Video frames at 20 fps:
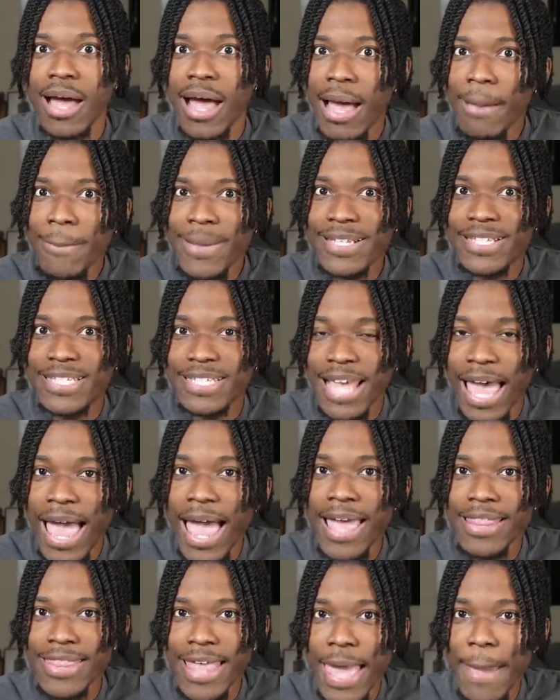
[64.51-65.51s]
I'm going to
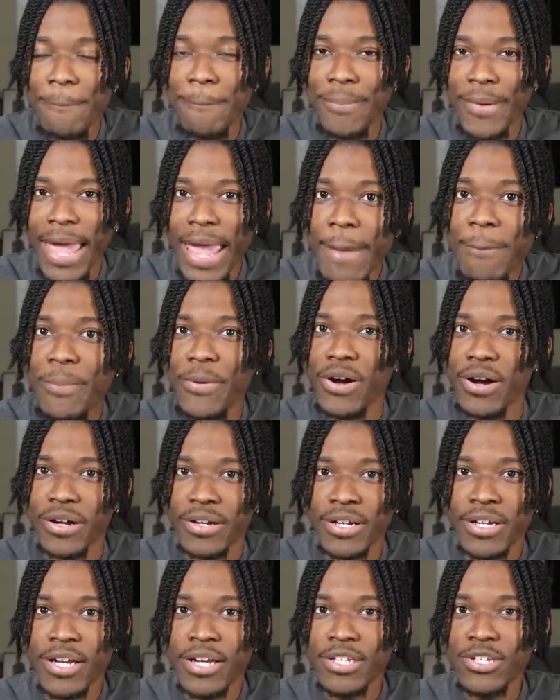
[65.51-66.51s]
sign that paper.
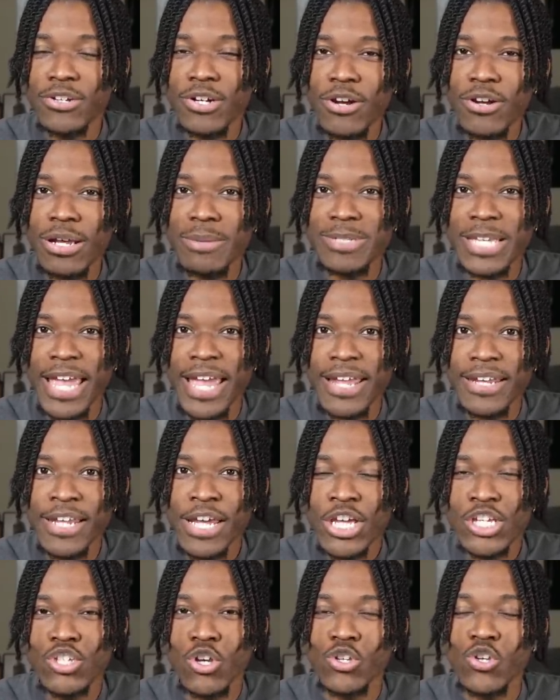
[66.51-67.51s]
You know what I'm saying?
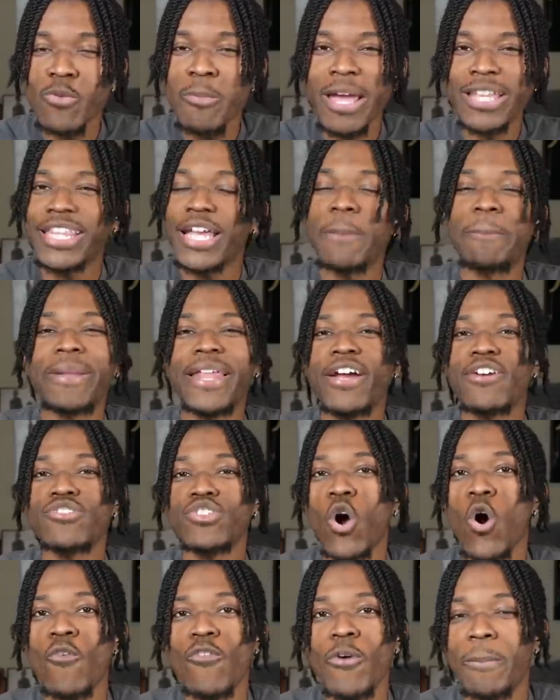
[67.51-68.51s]
So you might think a player
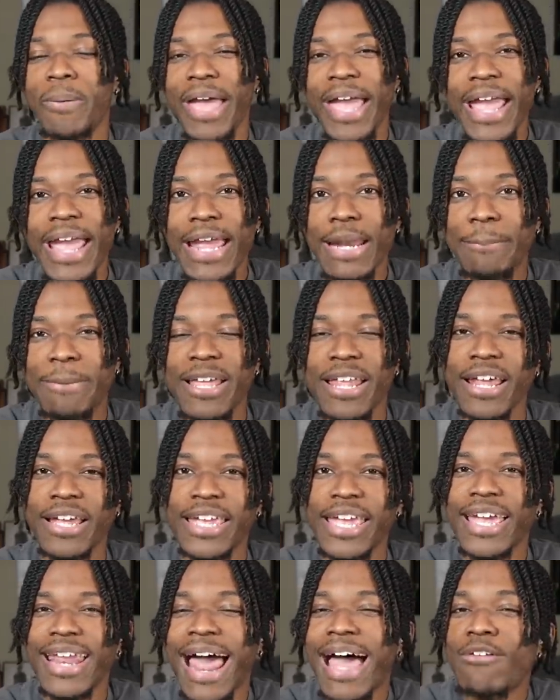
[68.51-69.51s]
is overpaid, but
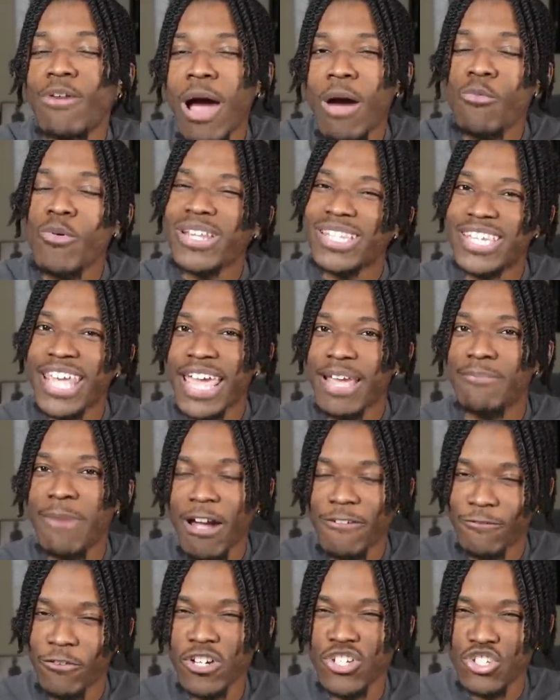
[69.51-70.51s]
again, I, I, wouldn't take
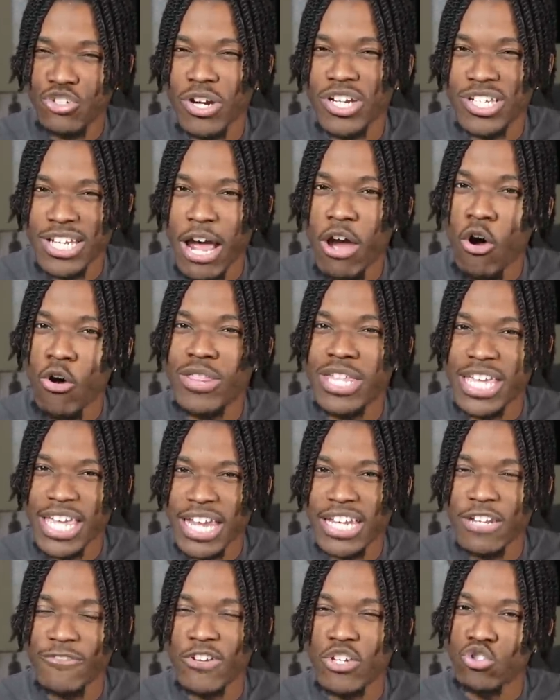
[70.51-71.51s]
my frustration out on the
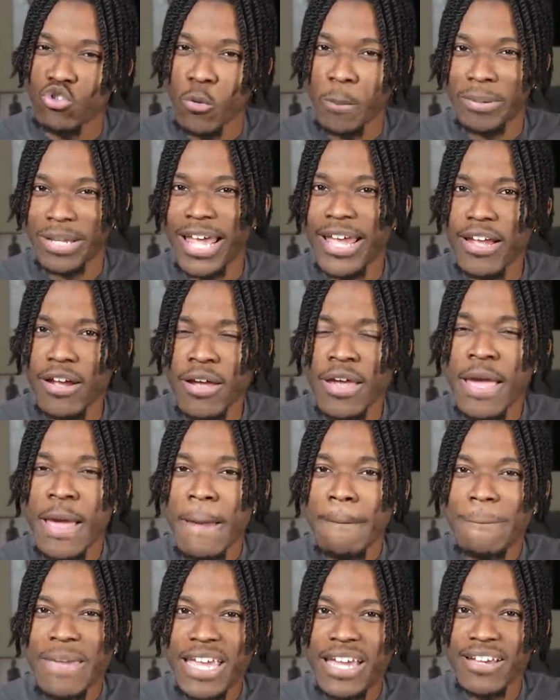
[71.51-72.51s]
individual player
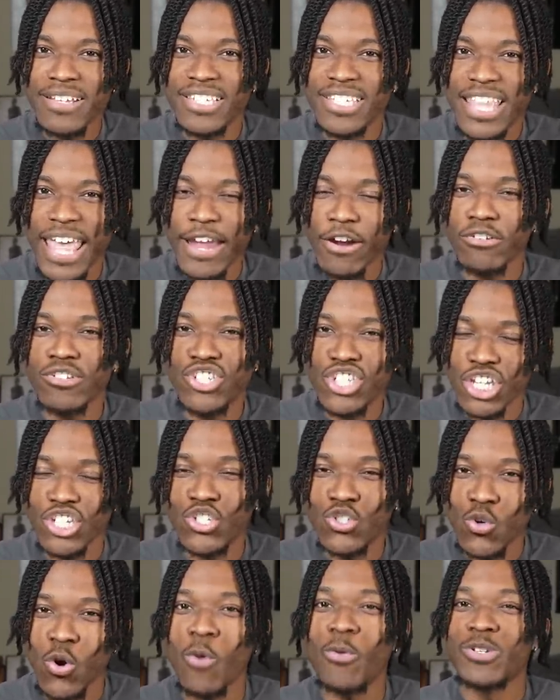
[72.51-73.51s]
because they're
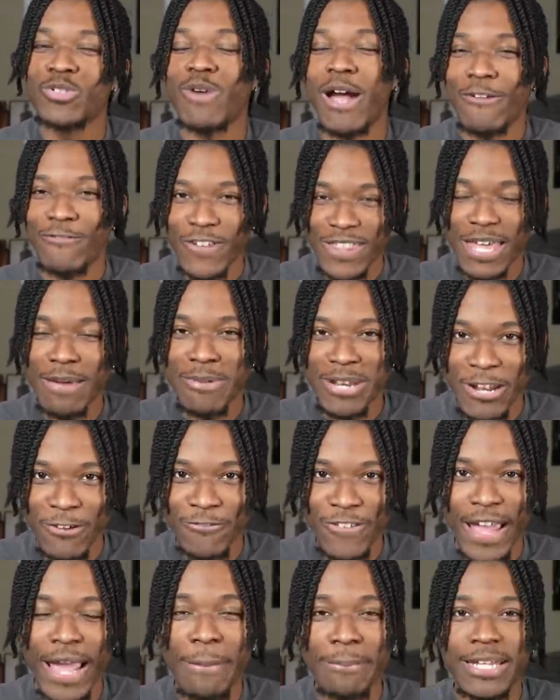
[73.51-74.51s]
just doing what's right for them and their
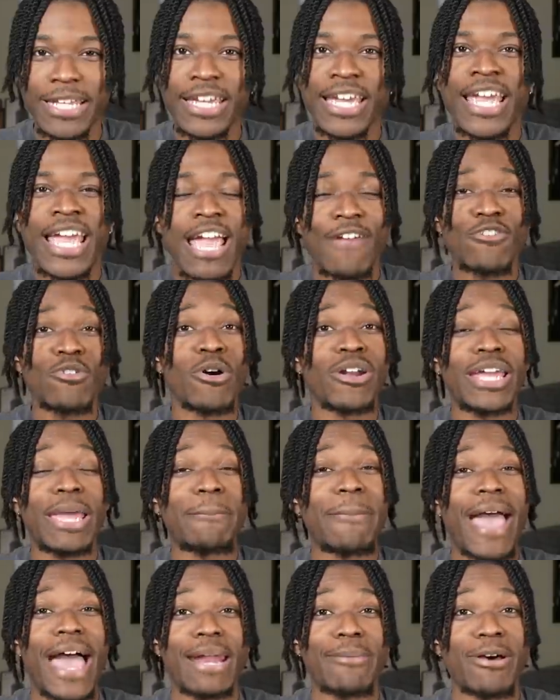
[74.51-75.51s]
family. If you want to
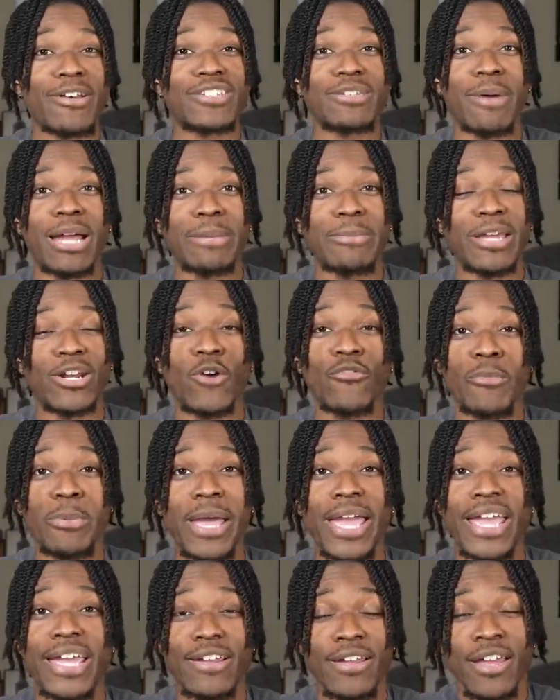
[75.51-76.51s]
get mad about somebody being
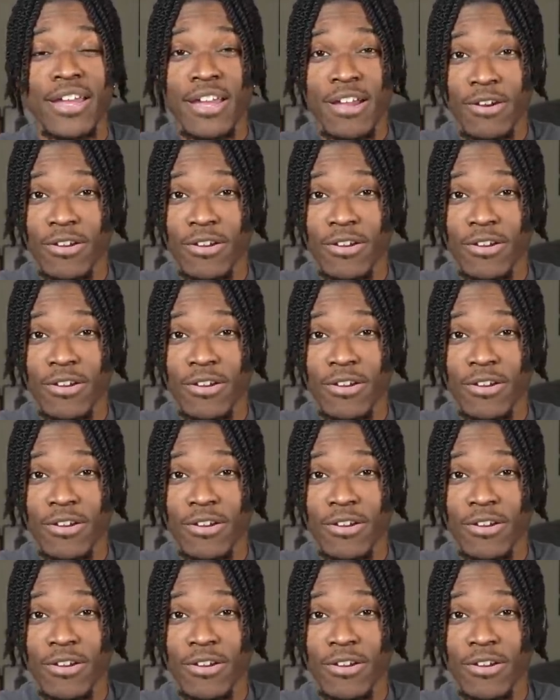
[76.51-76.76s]
overpaid,